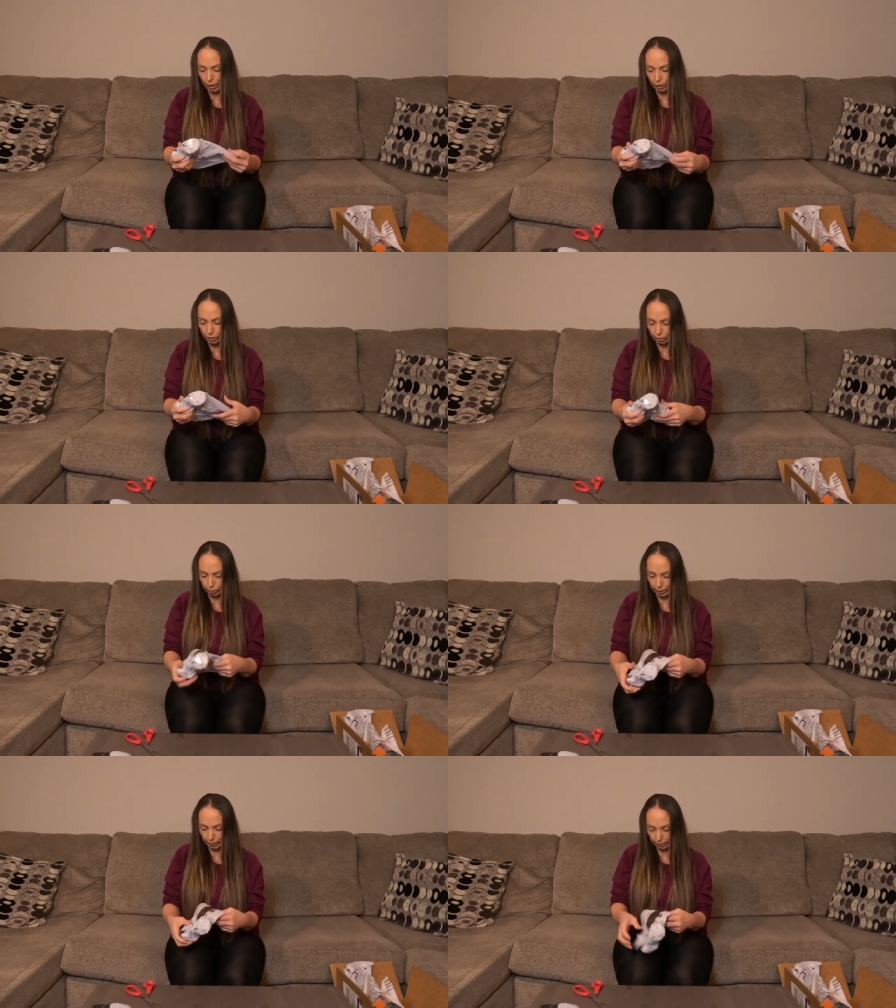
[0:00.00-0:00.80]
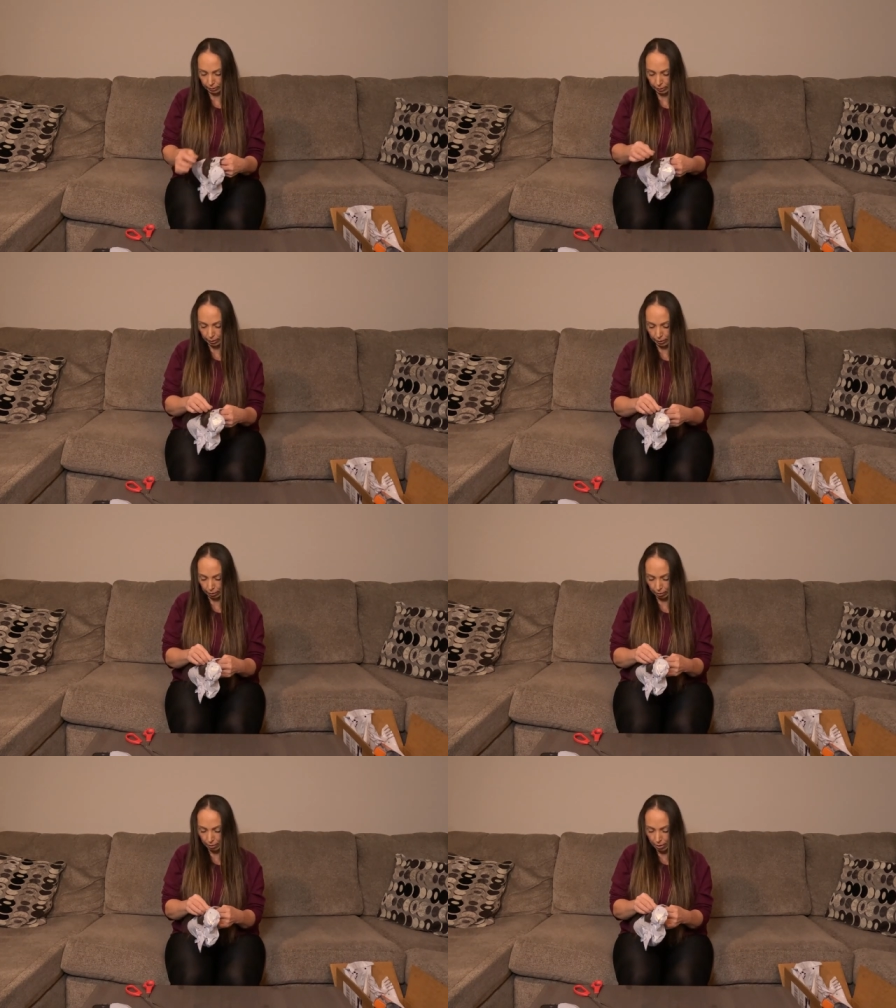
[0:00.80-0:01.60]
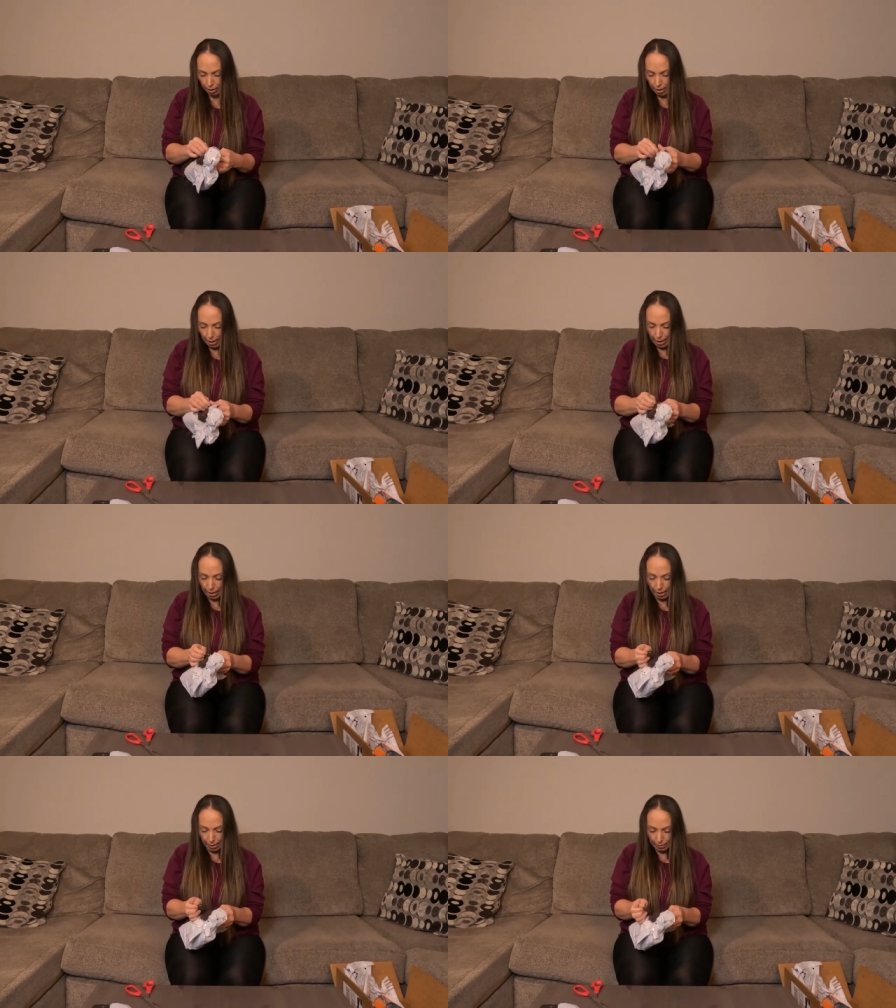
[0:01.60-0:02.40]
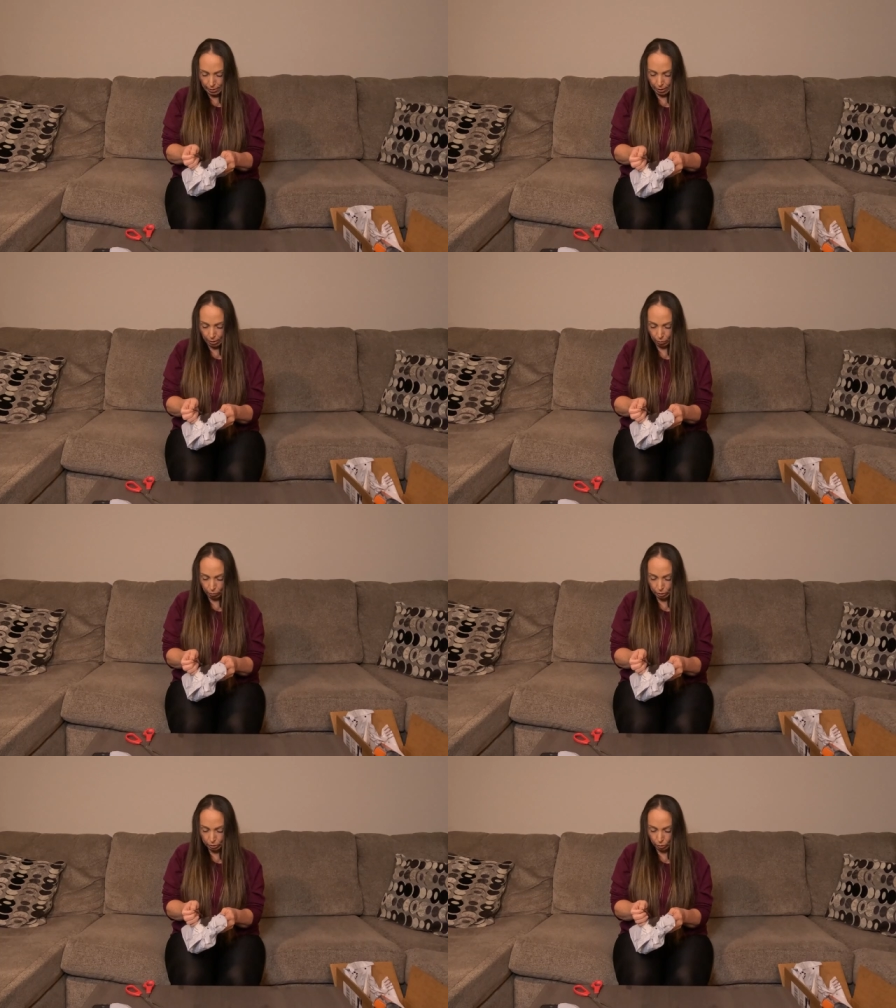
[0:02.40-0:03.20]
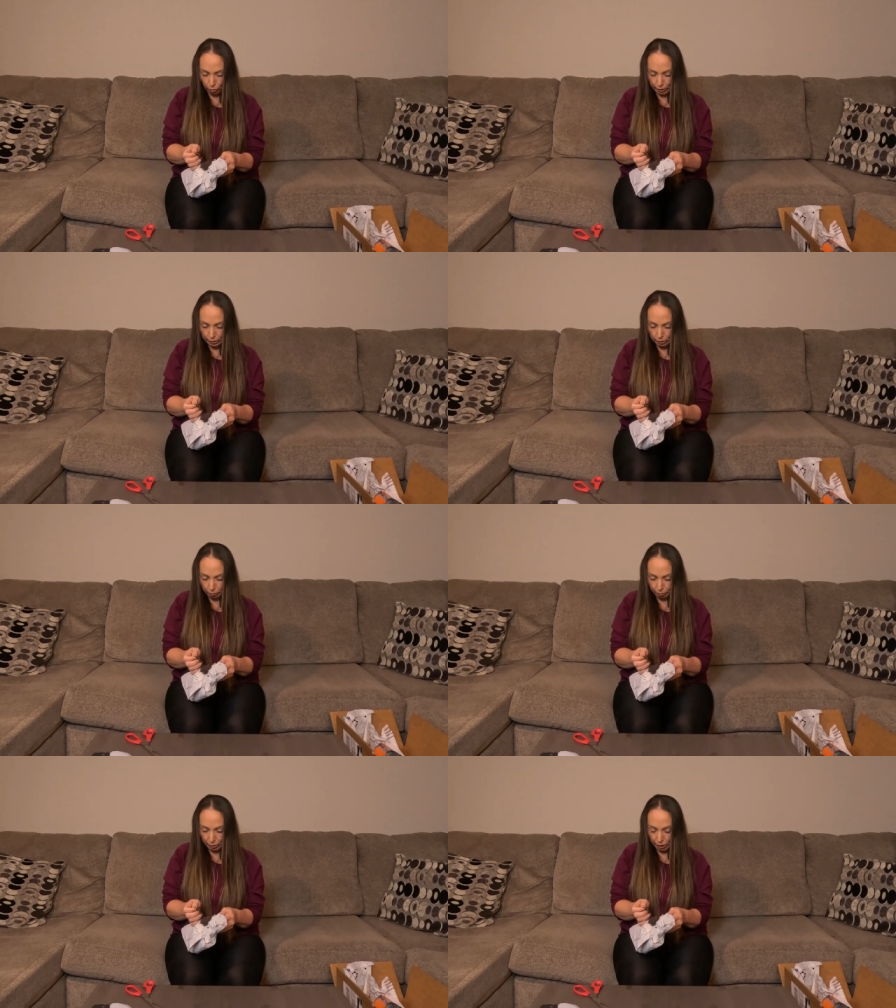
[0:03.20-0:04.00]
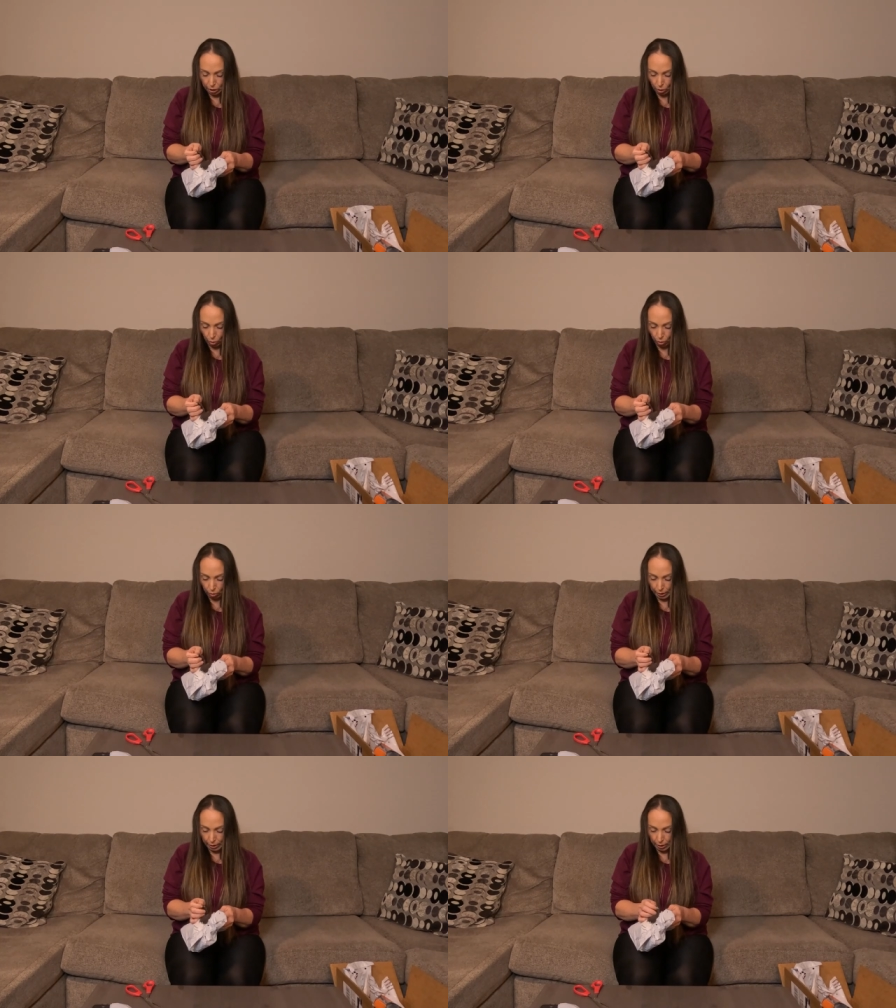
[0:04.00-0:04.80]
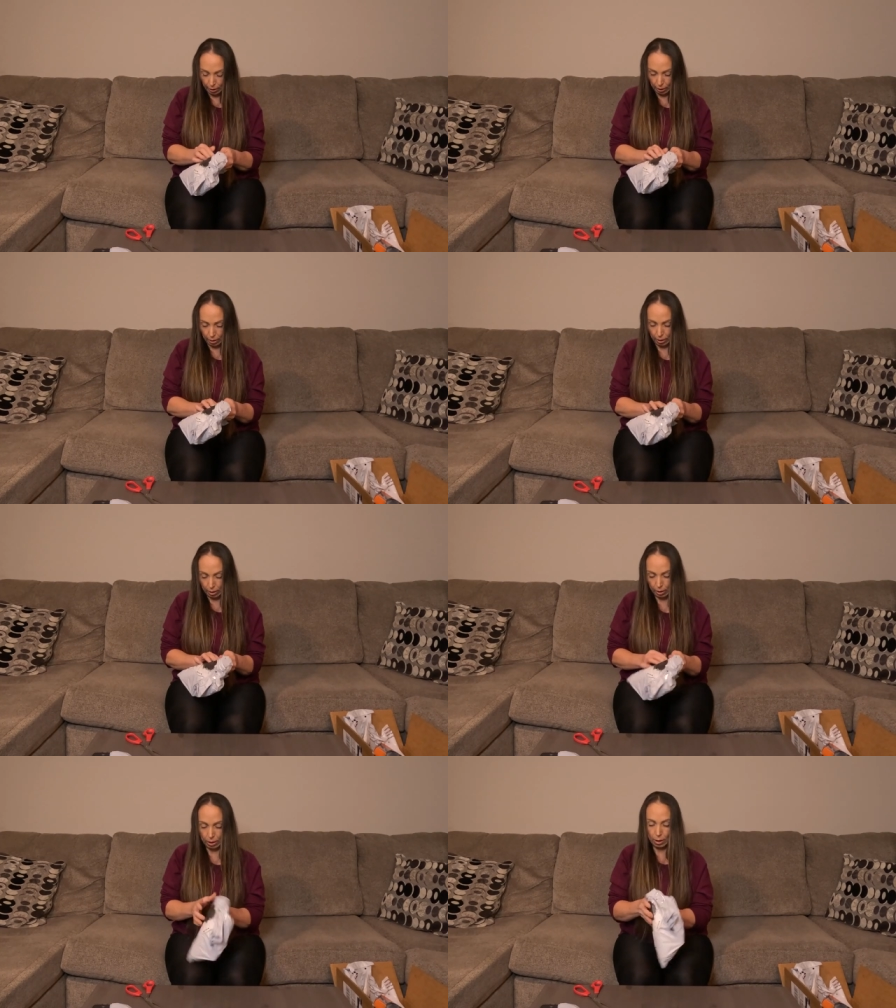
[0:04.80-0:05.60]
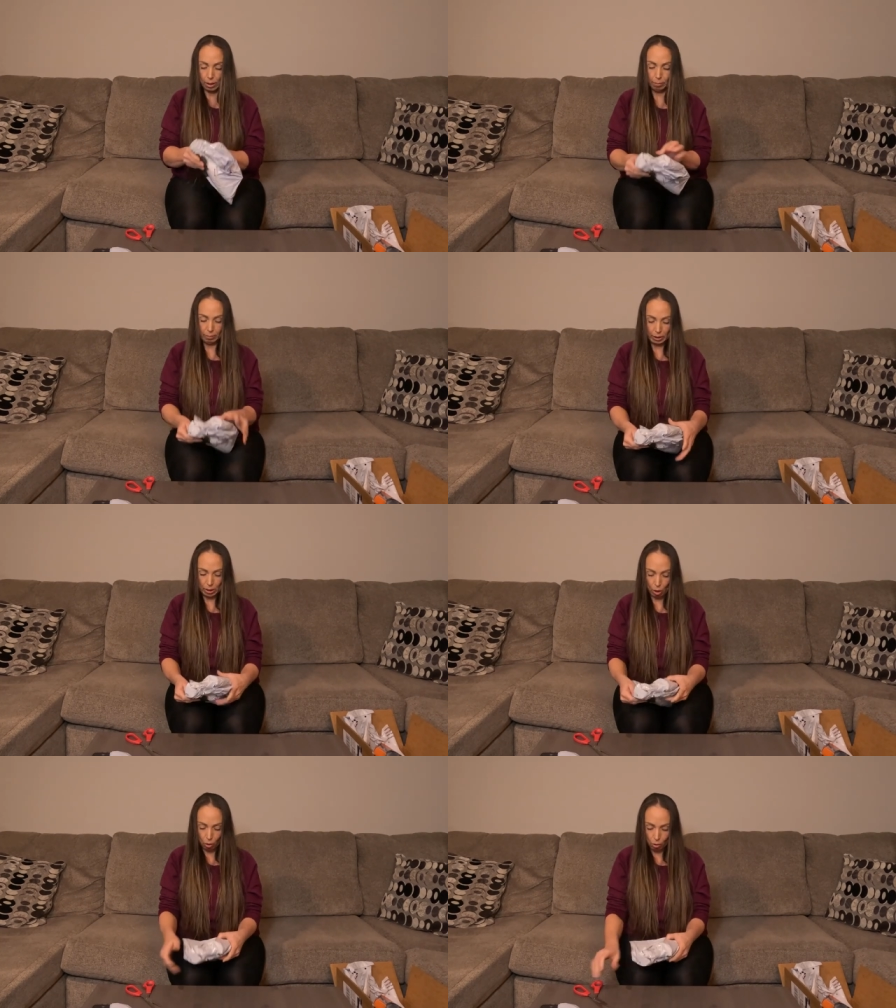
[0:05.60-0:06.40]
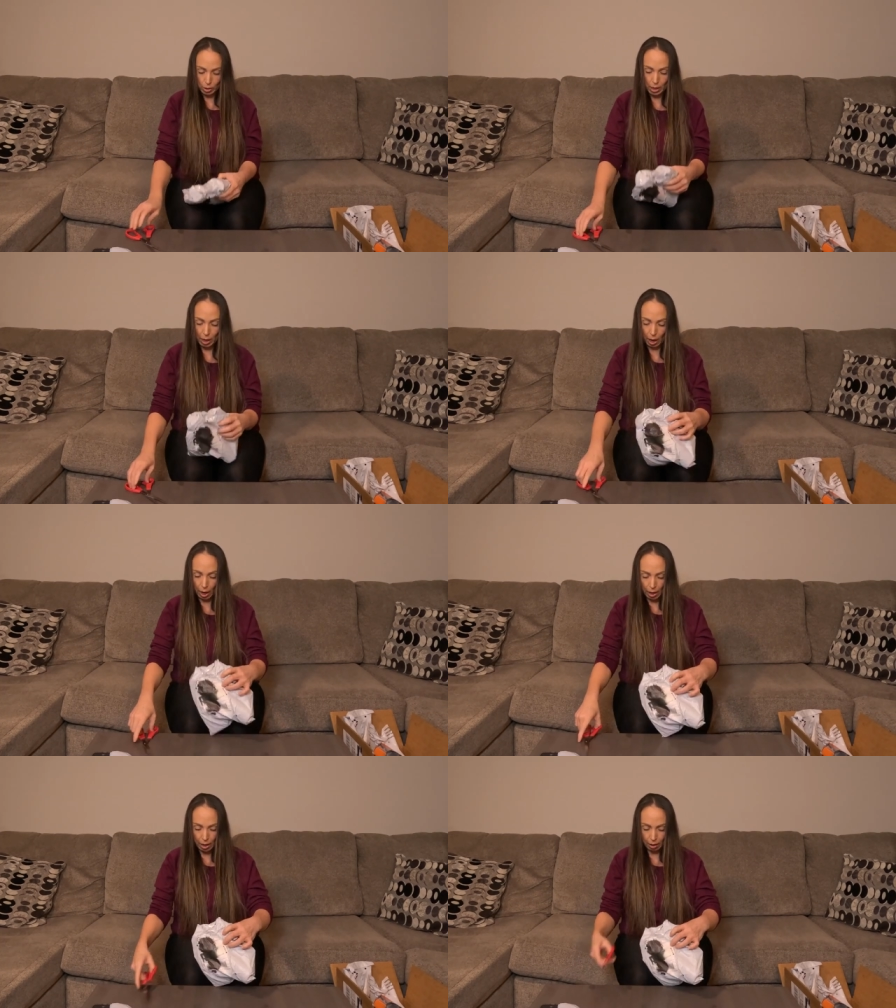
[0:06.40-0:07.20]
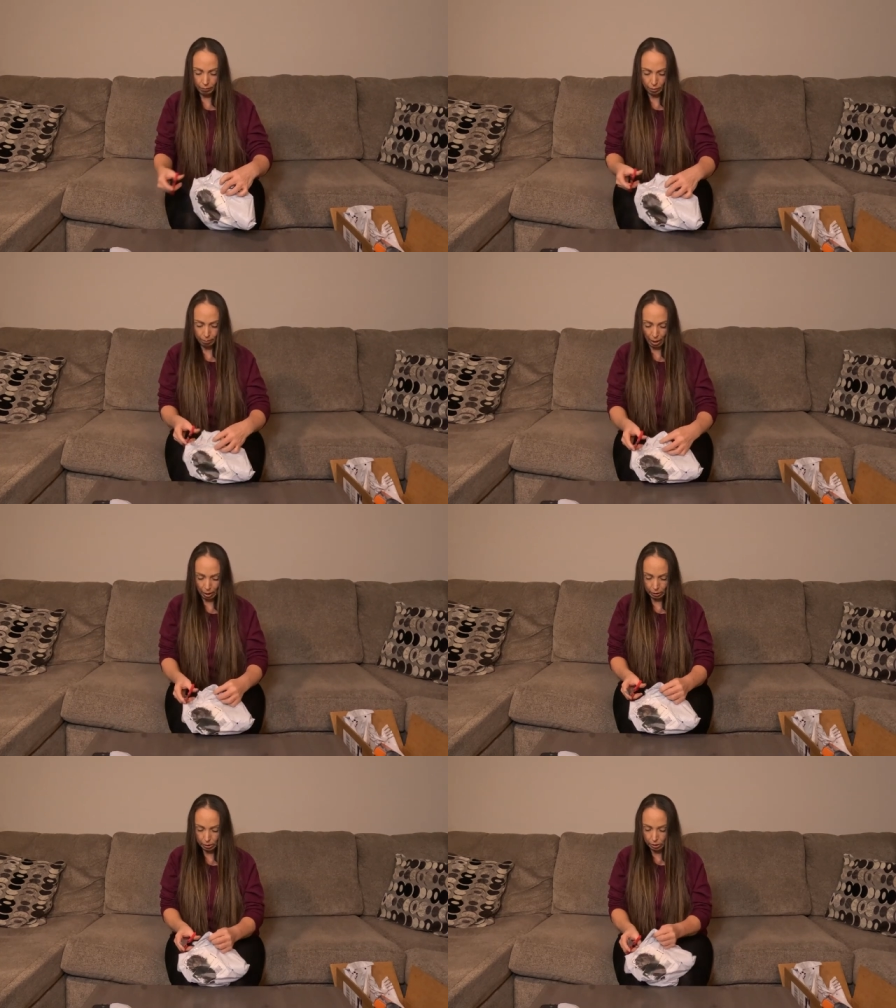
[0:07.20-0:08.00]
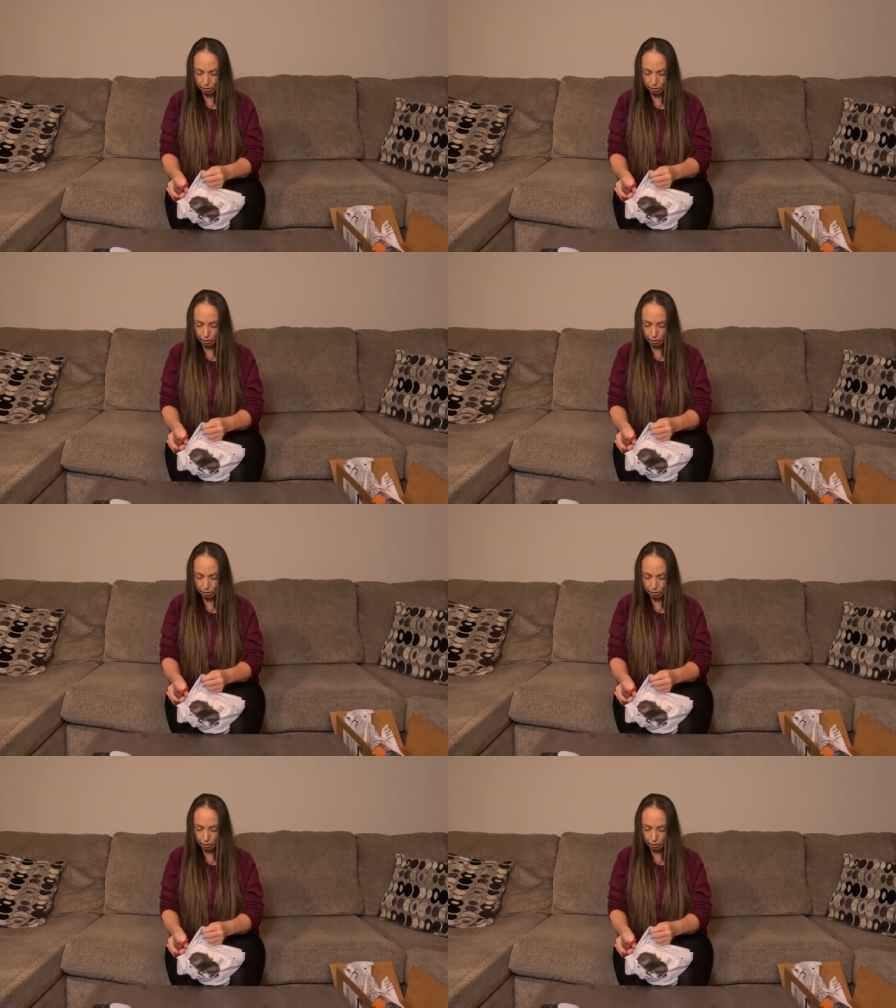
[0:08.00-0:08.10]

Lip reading: There's 3 things in here. And it was going to Peoria. Peoria, I have your package.